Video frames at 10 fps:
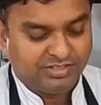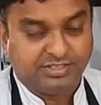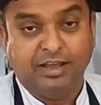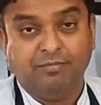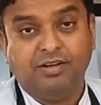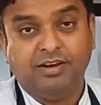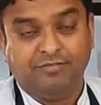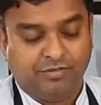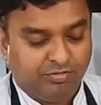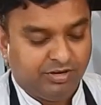the same
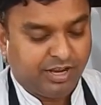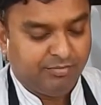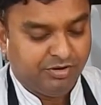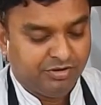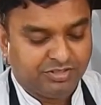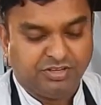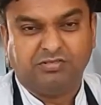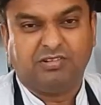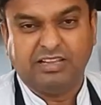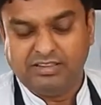leftover, can be used into
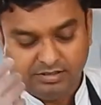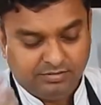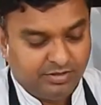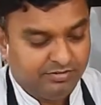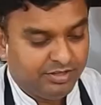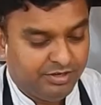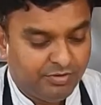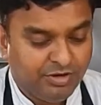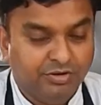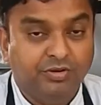raita or whatever that you
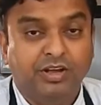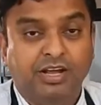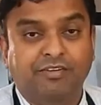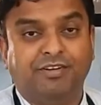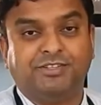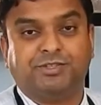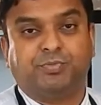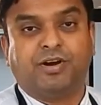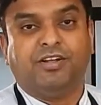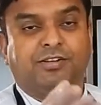want to do. Even as a
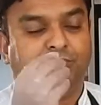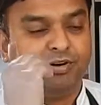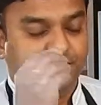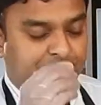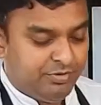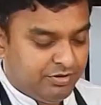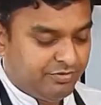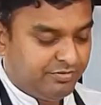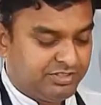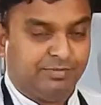spread on the bread, it's
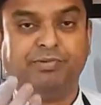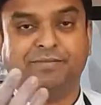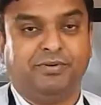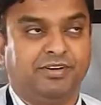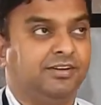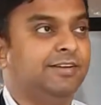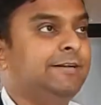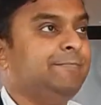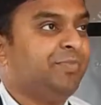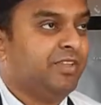beautiful with some paprika.
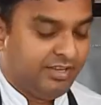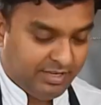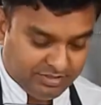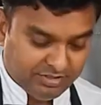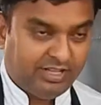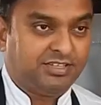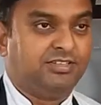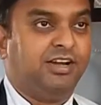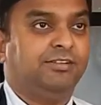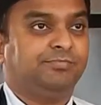Okay, so that's
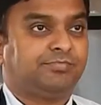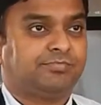done.